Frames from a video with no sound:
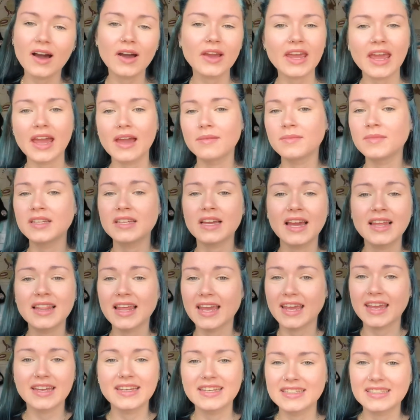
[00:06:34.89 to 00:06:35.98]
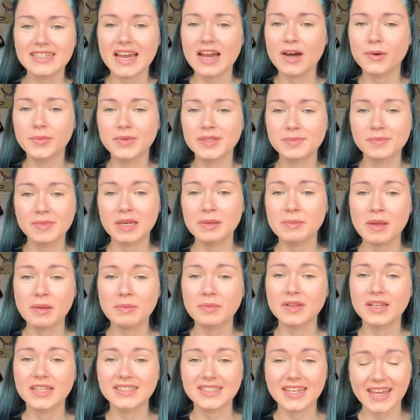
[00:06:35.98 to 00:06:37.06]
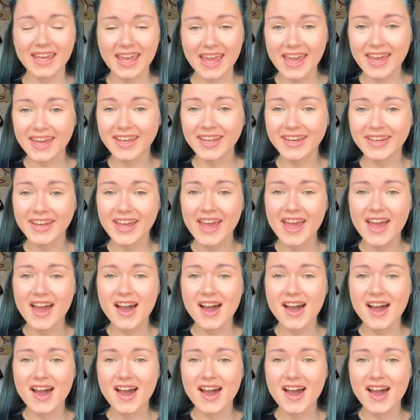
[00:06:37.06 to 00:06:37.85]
okay, I need to help as many people as I can.